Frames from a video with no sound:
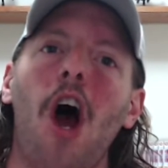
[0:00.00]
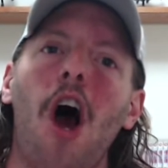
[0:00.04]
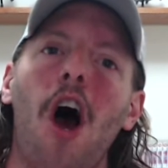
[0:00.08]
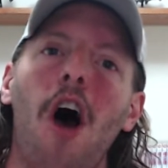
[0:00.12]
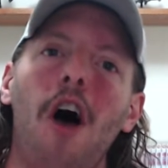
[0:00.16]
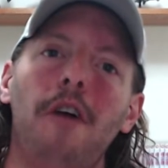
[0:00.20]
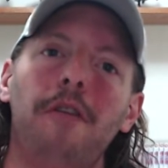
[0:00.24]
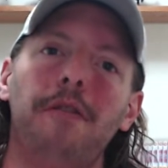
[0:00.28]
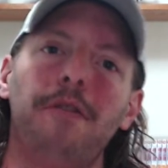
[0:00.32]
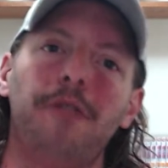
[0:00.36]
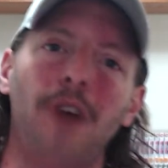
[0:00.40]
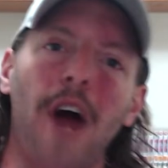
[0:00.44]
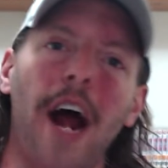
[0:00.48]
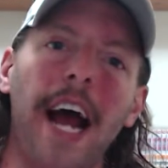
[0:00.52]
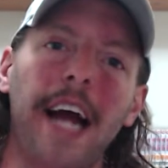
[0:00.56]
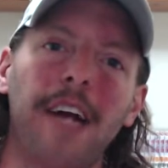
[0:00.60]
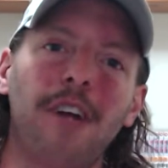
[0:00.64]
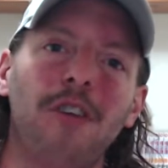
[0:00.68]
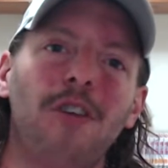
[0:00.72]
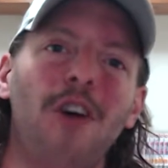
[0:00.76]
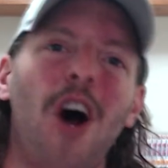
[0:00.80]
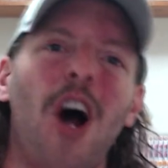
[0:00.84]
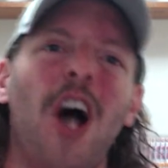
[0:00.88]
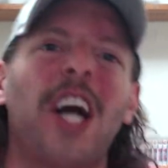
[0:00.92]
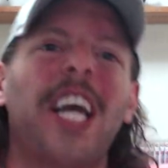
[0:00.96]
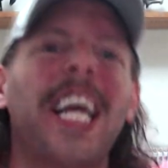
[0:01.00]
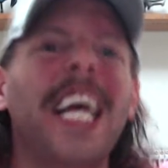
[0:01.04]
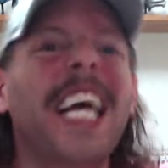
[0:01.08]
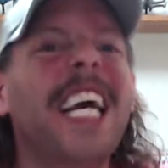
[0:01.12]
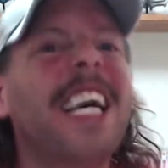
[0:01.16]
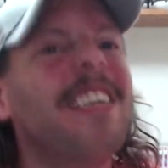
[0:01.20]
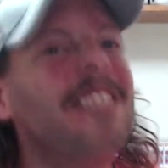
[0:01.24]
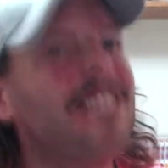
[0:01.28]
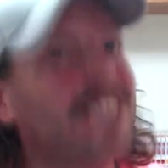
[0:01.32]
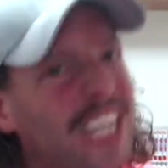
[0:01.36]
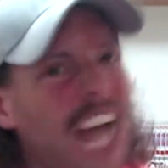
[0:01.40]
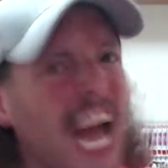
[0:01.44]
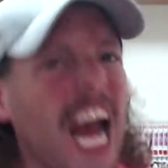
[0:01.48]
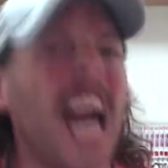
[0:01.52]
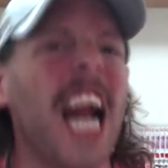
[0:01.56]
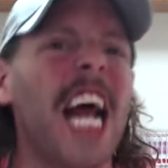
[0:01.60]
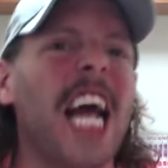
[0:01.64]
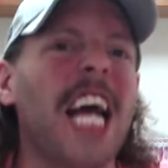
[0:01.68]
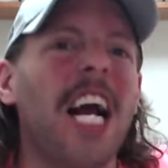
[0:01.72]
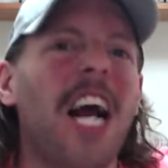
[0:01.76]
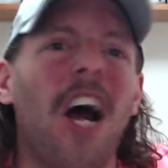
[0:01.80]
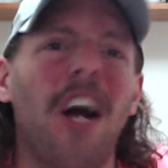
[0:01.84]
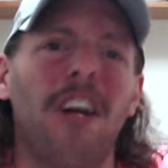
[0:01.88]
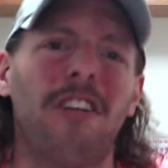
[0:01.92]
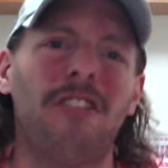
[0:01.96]
of Ragnarok is
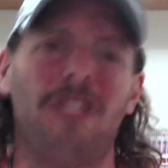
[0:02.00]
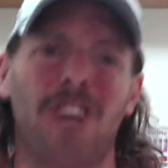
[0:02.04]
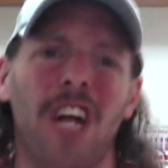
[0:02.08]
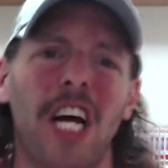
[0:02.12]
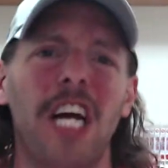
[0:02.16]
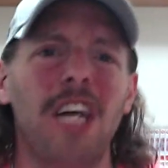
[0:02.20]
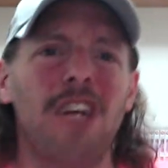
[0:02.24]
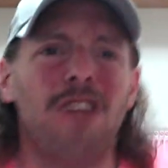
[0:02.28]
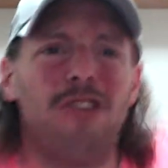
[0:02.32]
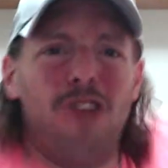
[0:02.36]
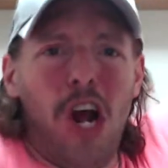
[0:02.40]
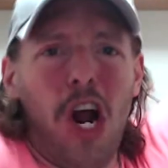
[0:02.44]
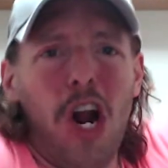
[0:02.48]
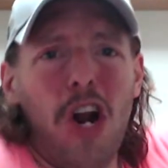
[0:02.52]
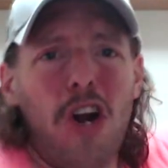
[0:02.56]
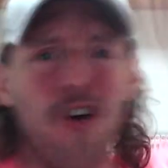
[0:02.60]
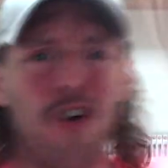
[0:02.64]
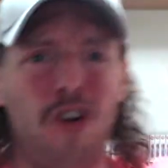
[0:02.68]
getting a season